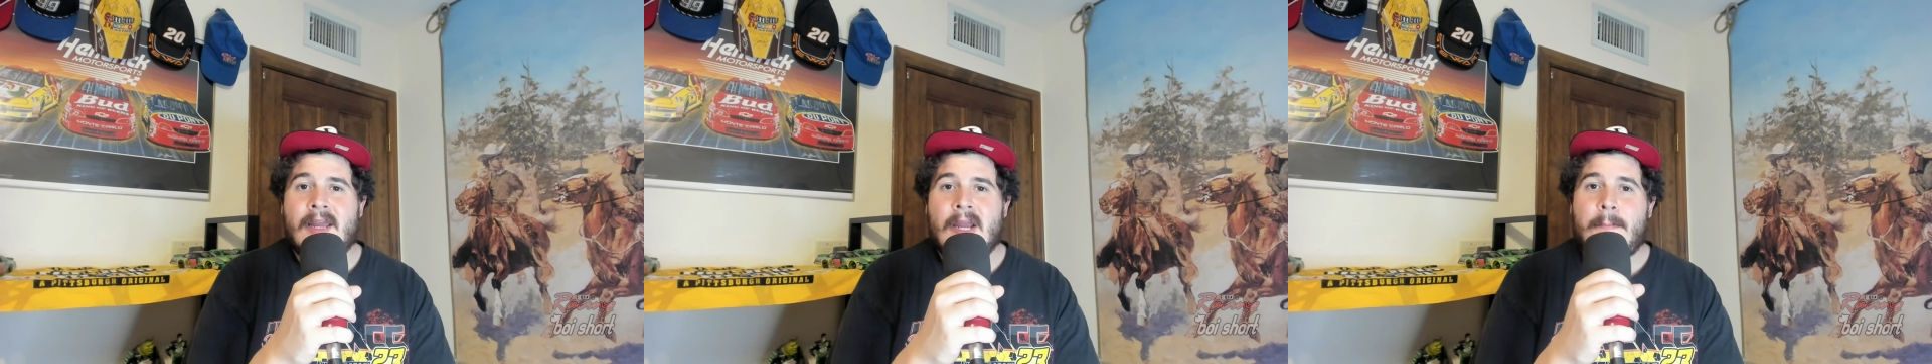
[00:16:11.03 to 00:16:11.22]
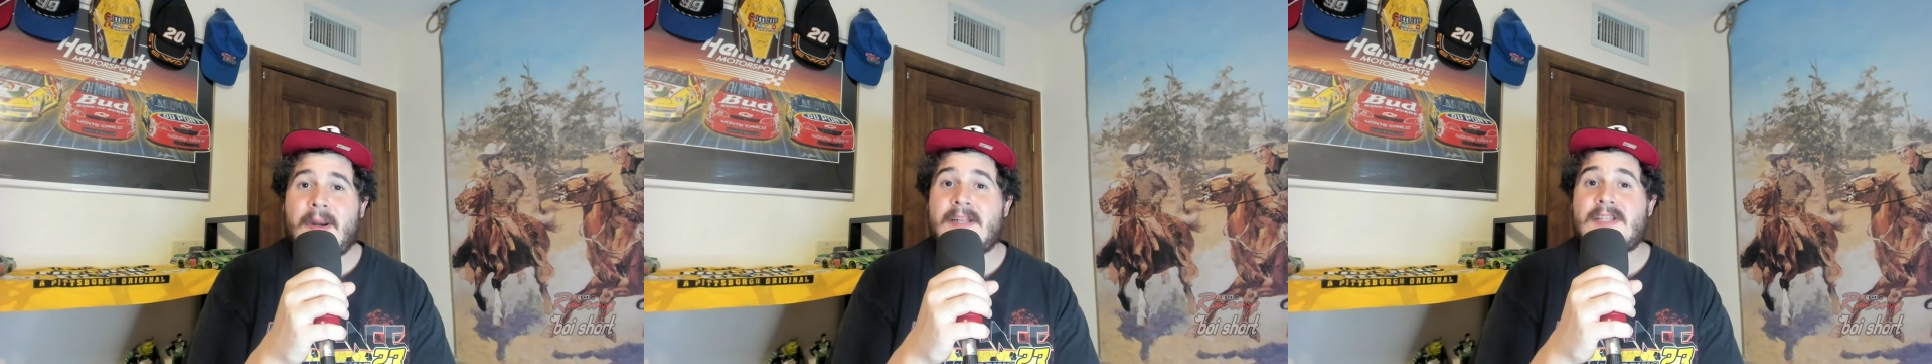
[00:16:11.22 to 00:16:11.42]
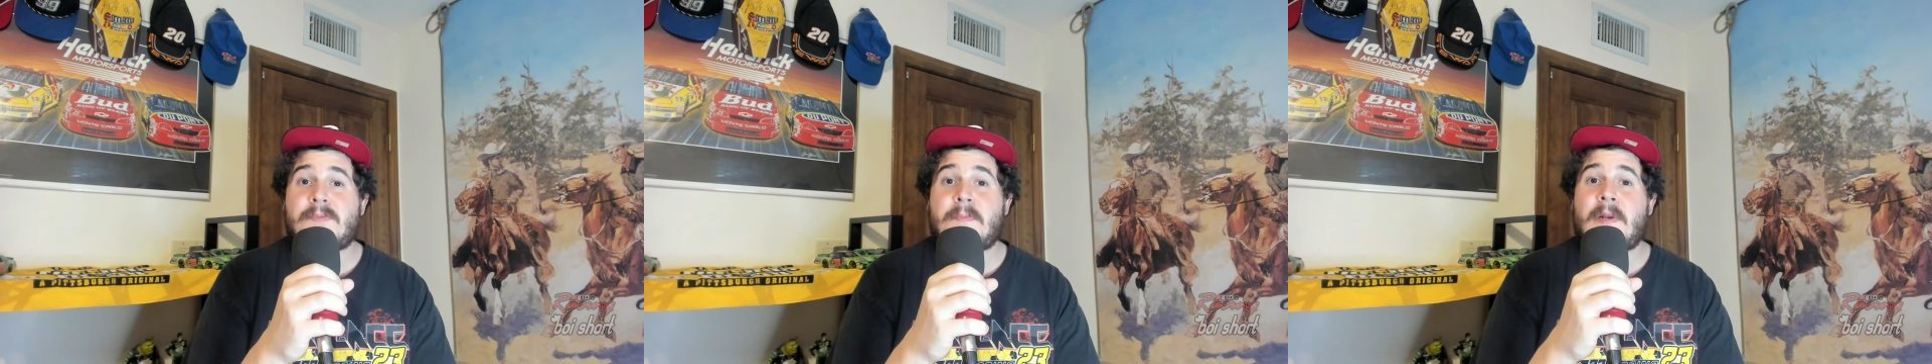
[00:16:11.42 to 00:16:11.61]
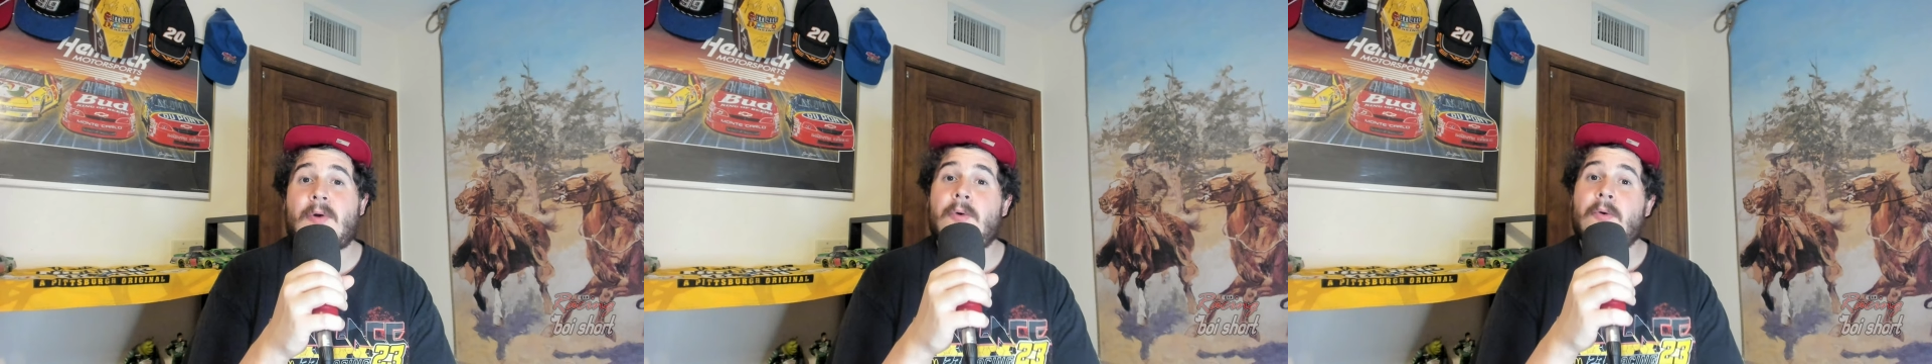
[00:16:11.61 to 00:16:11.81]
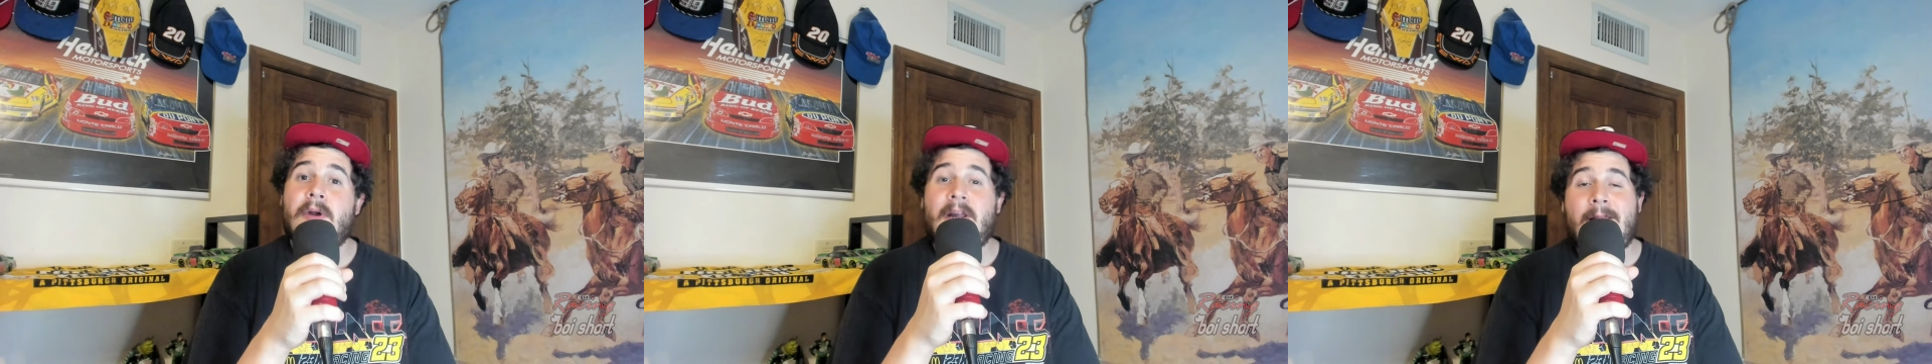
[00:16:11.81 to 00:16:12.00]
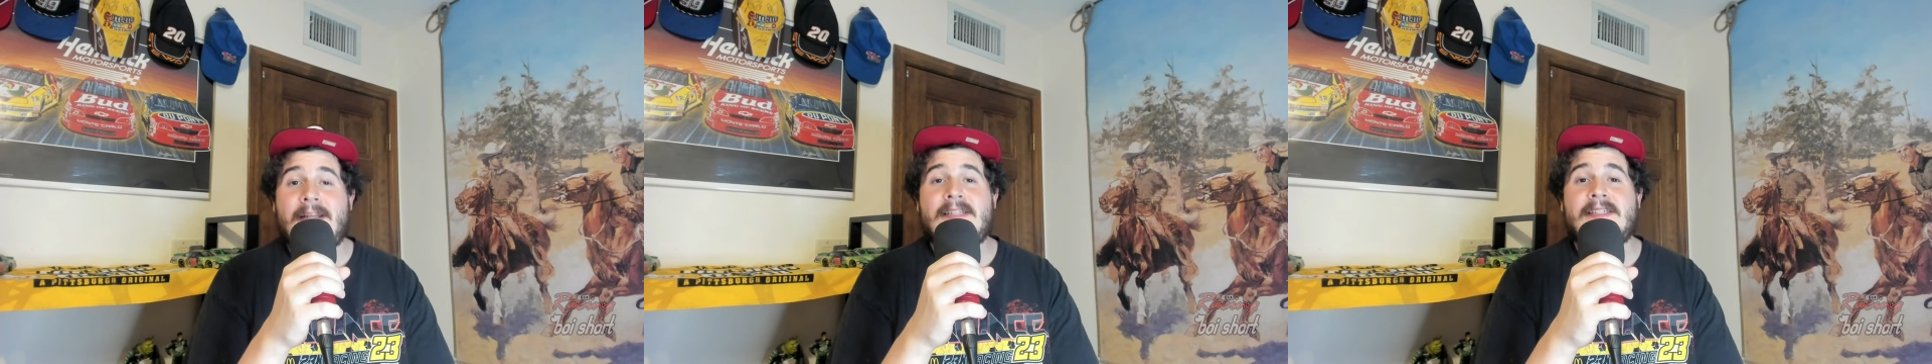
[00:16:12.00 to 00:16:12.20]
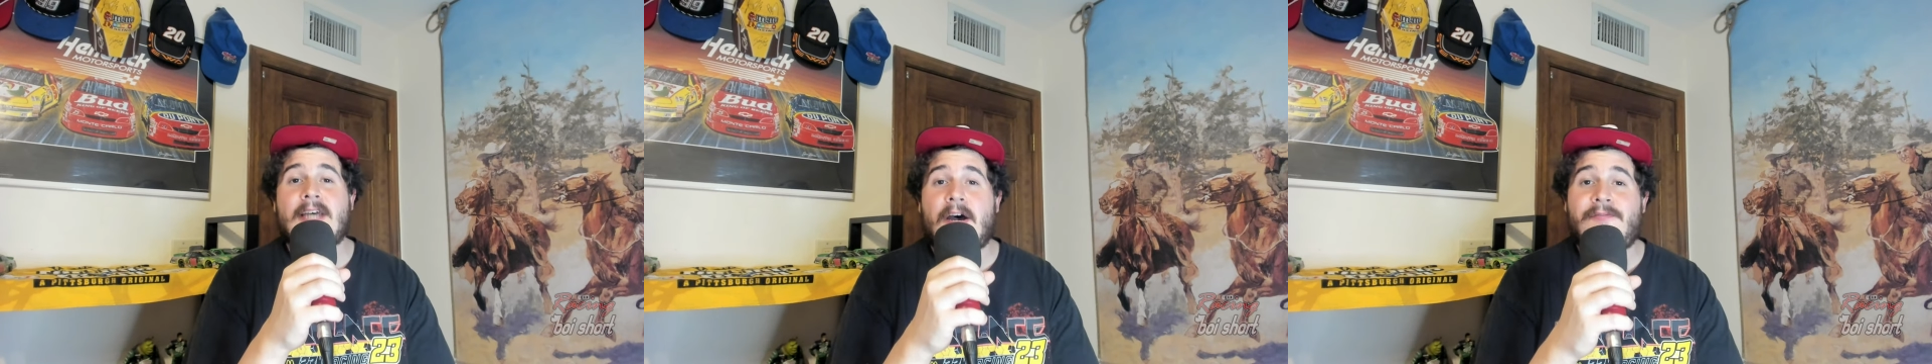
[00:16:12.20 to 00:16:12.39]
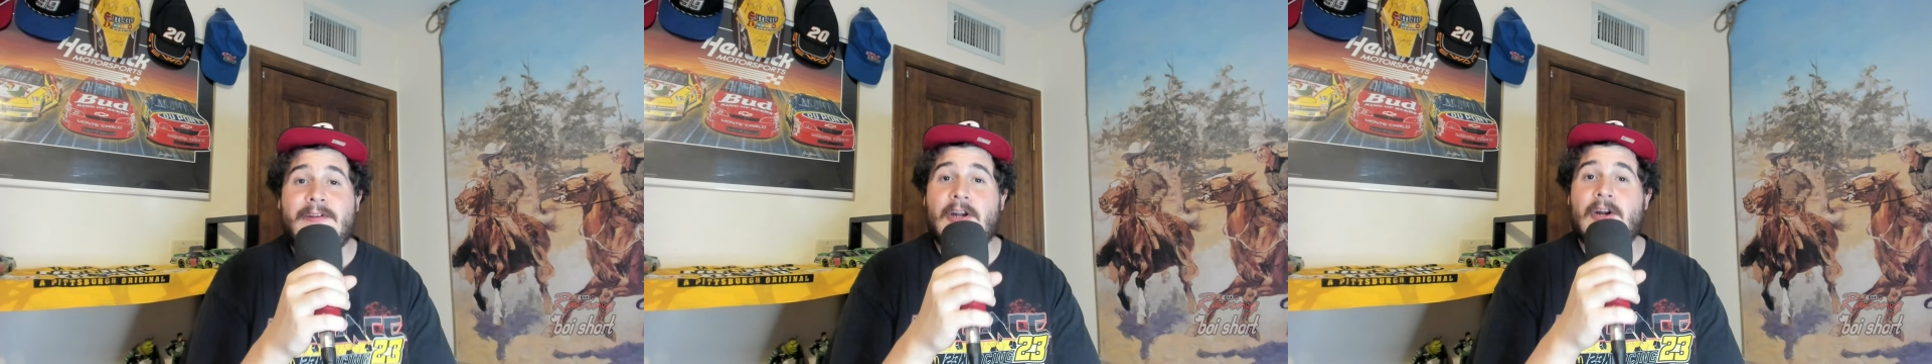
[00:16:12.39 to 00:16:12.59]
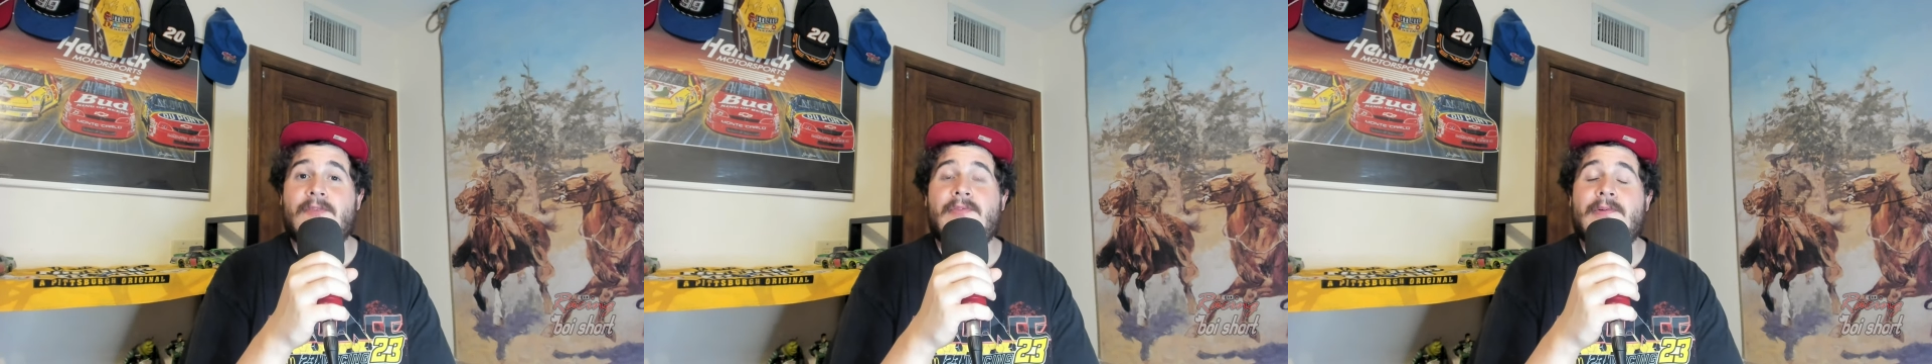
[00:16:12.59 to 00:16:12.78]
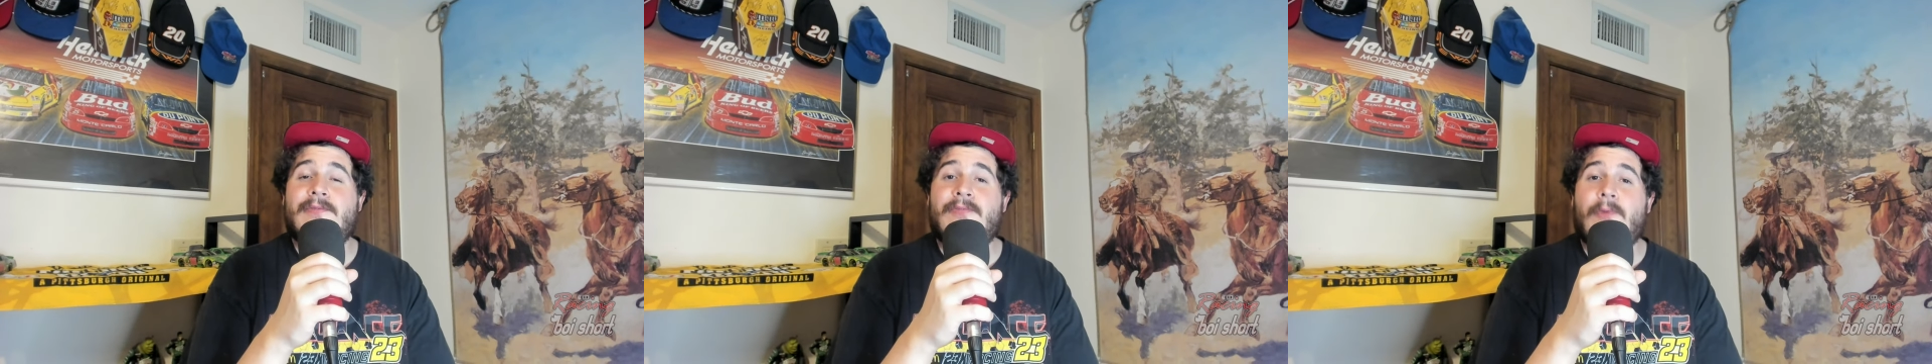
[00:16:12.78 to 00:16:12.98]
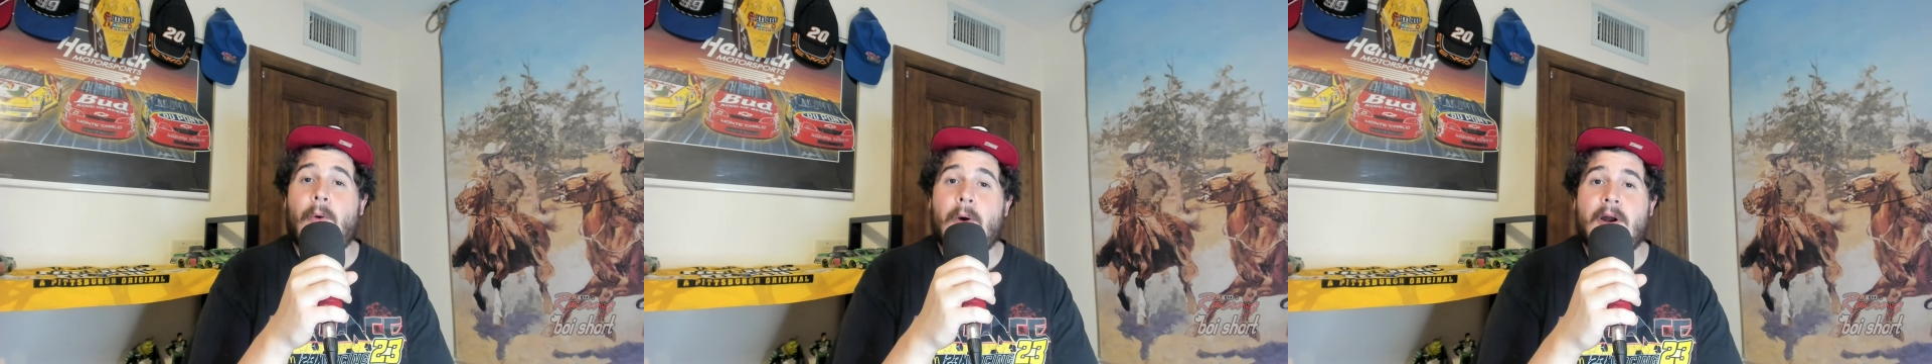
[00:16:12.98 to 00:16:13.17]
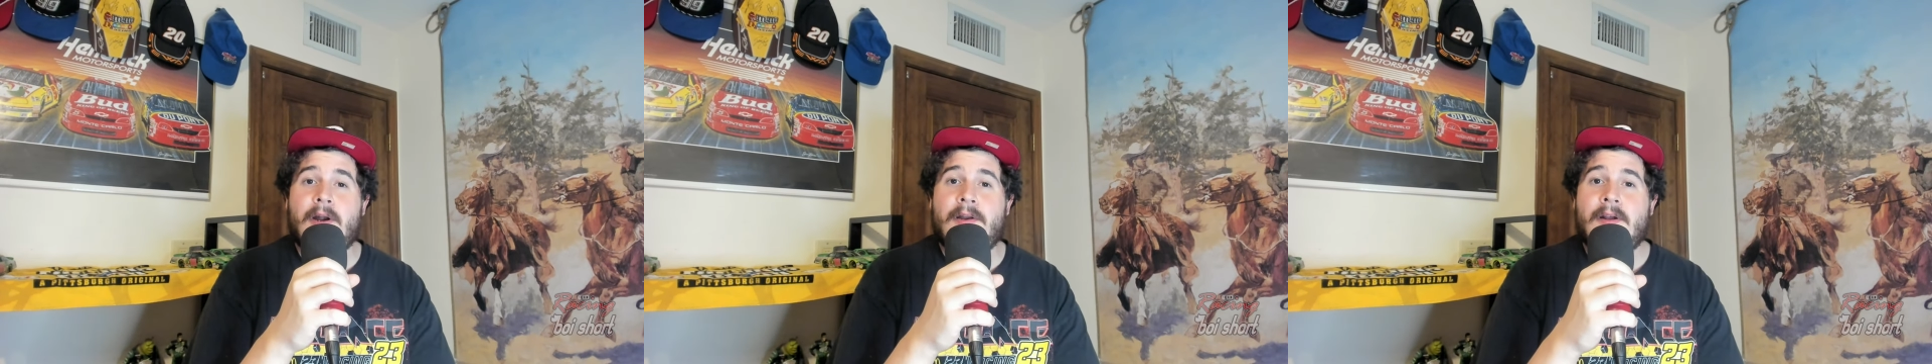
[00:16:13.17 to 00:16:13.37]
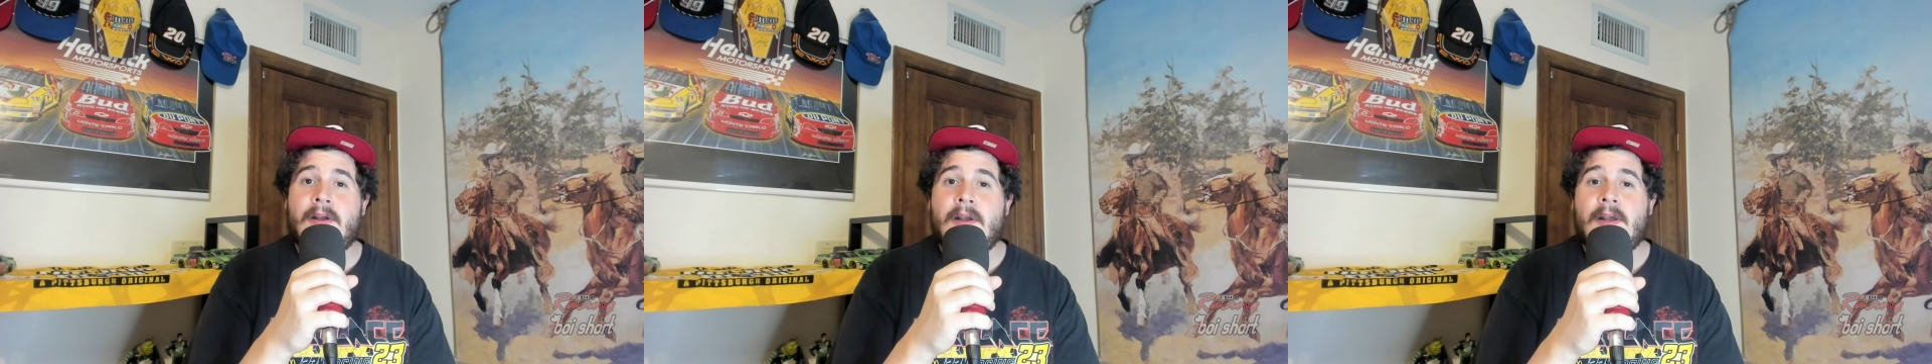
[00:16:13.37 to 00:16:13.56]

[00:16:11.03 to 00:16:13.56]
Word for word: but it's been a really tough year for Ford.